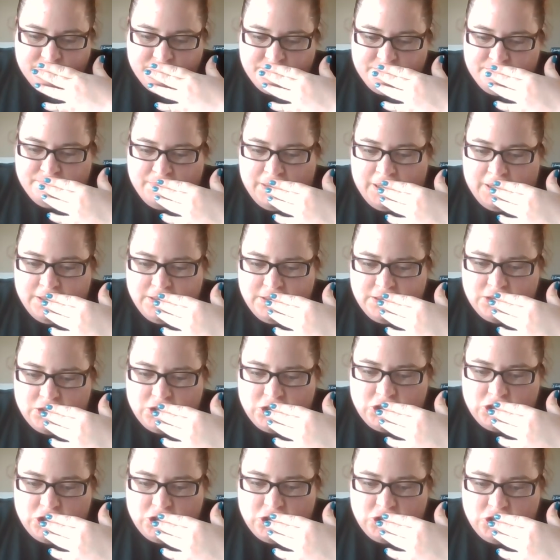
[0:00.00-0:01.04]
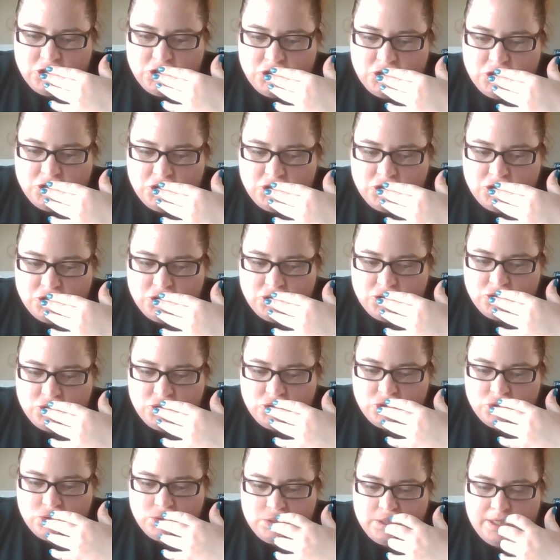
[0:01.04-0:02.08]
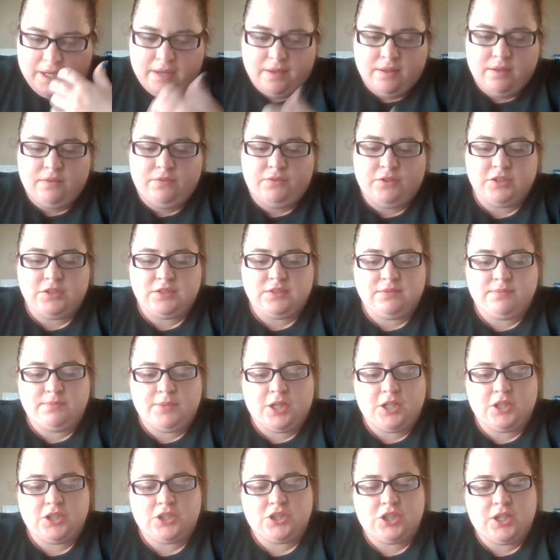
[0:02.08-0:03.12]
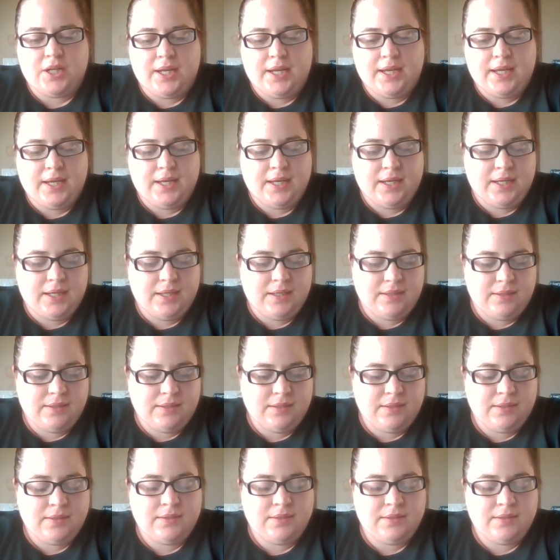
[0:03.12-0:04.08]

March. Yeah, 1st of March, and